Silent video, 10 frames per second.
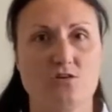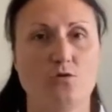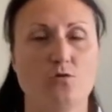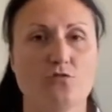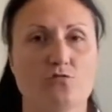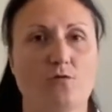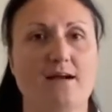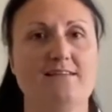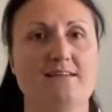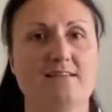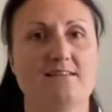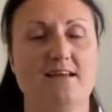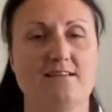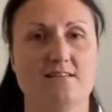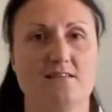horse riding
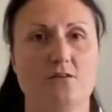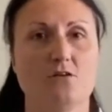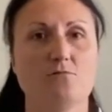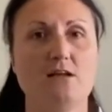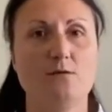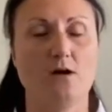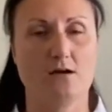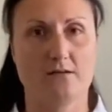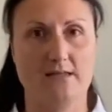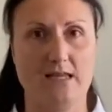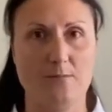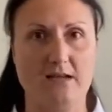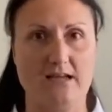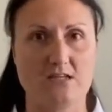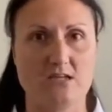stance, so you can really work on the
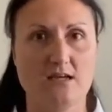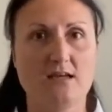kibadachi.